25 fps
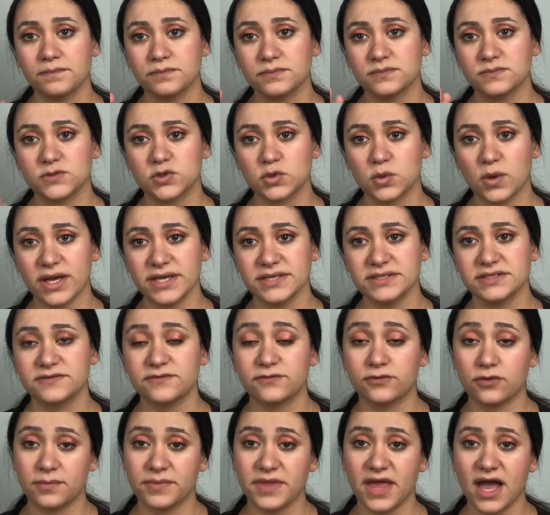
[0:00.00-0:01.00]
twice
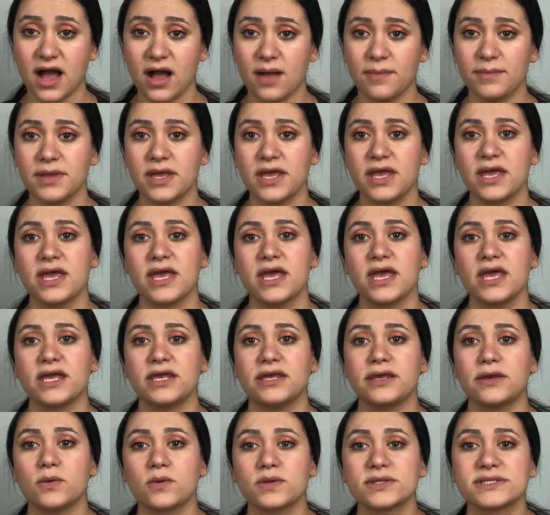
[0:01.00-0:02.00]
from the app,
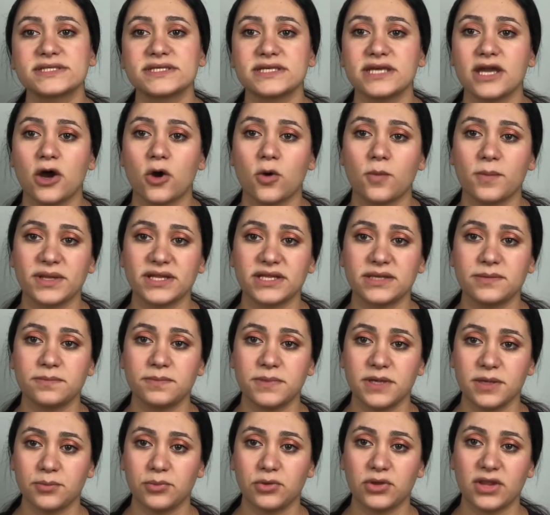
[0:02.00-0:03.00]
you will see how many
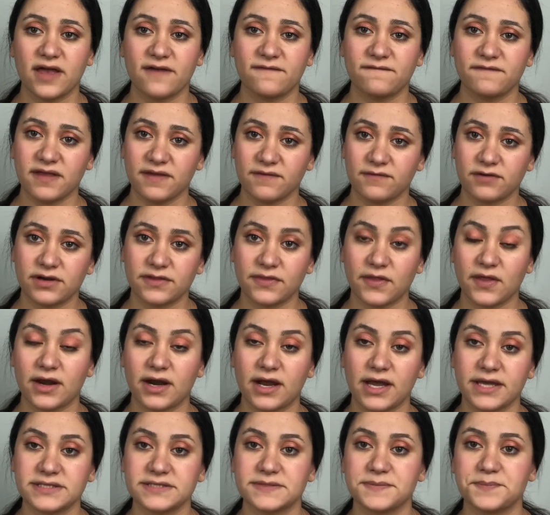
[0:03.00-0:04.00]
people have favored that
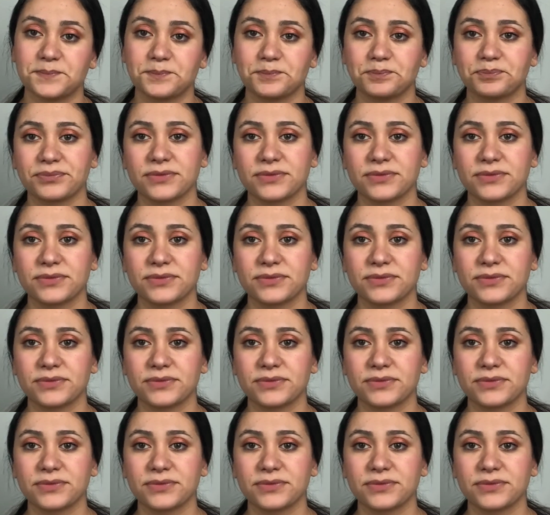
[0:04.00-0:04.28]
item.